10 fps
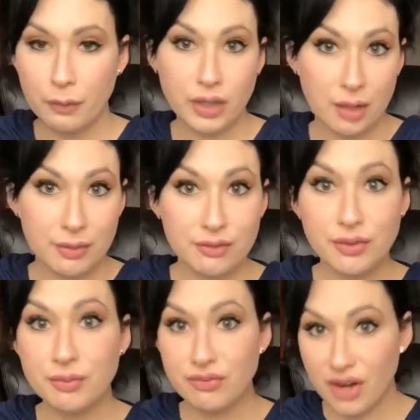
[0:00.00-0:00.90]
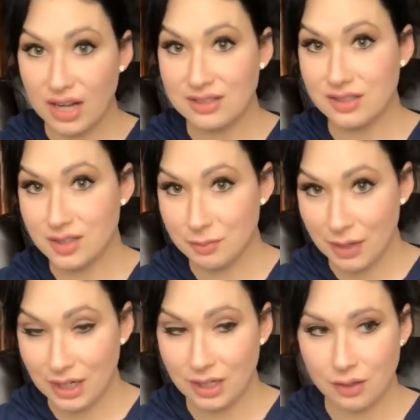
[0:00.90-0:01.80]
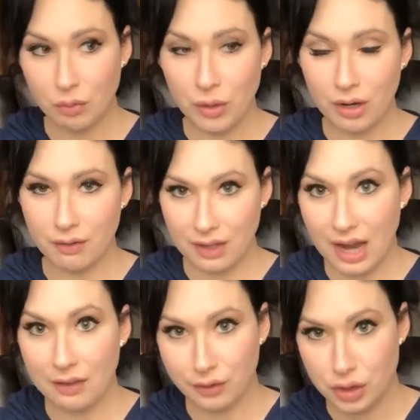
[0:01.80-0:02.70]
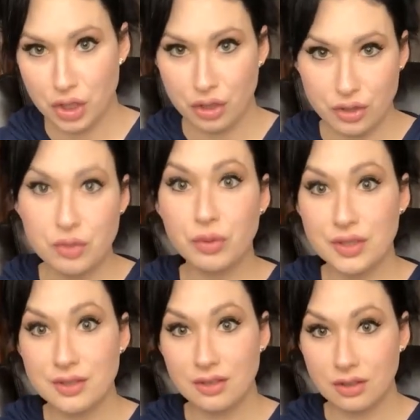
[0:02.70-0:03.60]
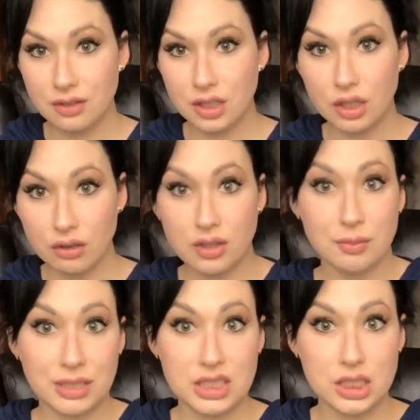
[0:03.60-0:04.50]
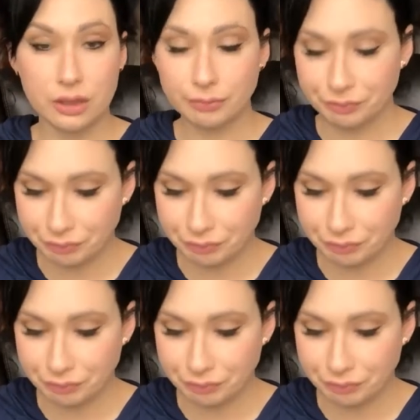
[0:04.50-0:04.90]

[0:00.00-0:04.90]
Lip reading: were coming from France and Spain, where the Catholic Church was, you know, the big deal.